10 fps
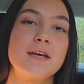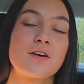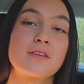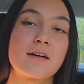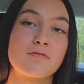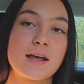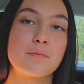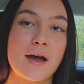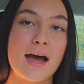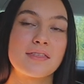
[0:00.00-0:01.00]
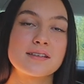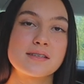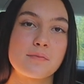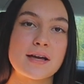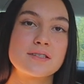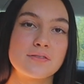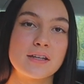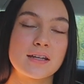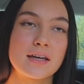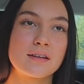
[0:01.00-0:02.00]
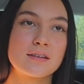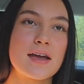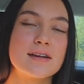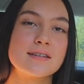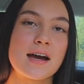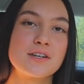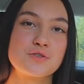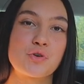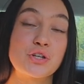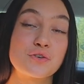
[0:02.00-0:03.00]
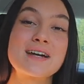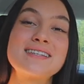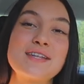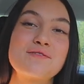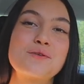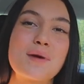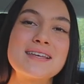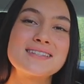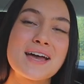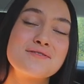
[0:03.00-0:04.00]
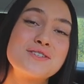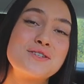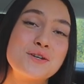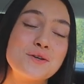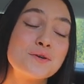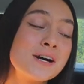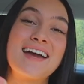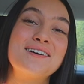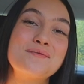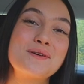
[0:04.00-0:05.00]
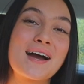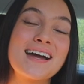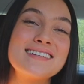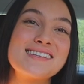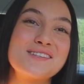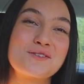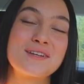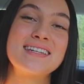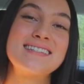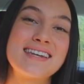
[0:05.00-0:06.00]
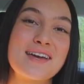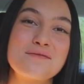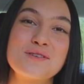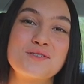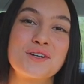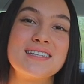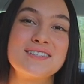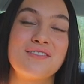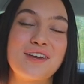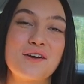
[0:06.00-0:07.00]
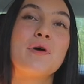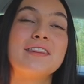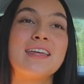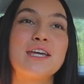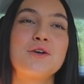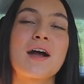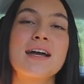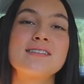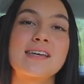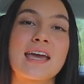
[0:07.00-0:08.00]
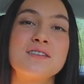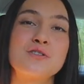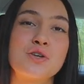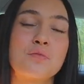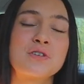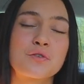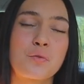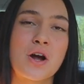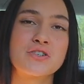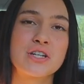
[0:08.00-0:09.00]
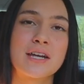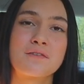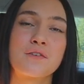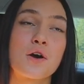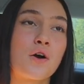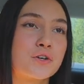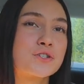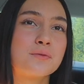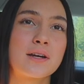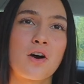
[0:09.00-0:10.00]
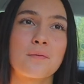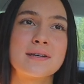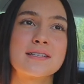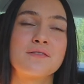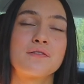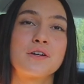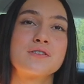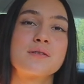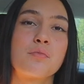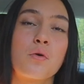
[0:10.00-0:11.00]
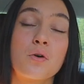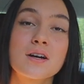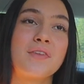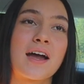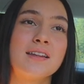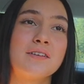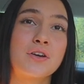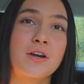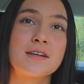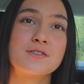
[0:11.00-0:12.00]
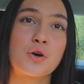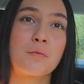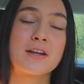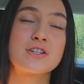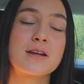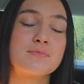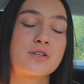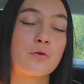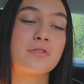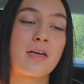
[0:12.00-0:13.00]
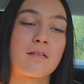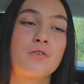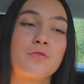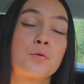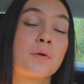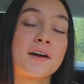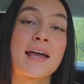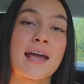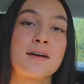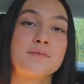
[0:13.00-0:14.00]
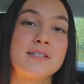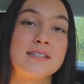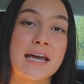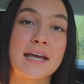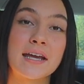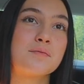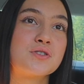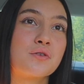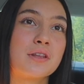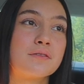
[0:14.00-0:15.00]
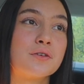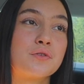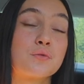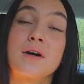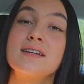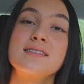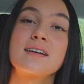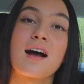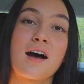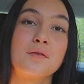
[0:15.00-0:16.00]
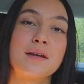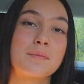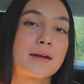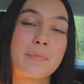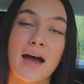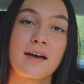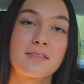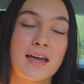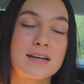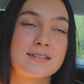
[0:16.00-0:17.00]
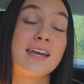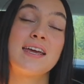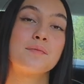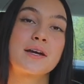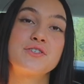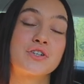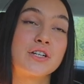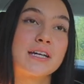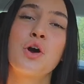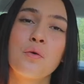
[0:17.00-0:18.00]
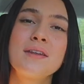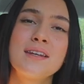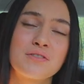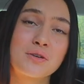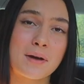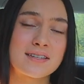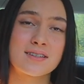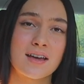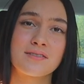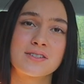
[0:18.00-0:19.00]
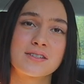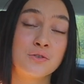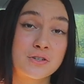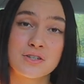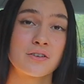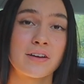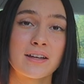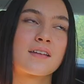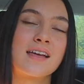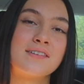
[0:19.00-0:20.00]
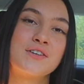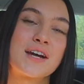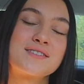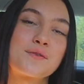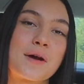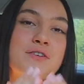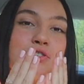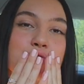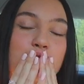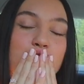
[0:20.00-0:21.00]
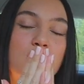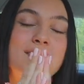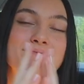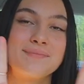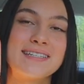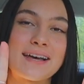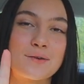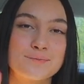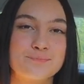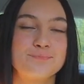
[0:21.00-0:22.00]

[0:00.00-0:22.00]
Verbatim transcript: being on that right path, it's the best feeling. And I just want you guys to live your best lives too. I hope you guys enjoyed these tips, enjoyed this video. But thank you guys again so much for watching watching and for all your sweet comments and for your support. I love you guys so much and I'm so thankful for where I am today. I'm so thankful for what is to come in my path and in my journey. Go and live your best lives. You deserve it. I love you guys so much. Peace out.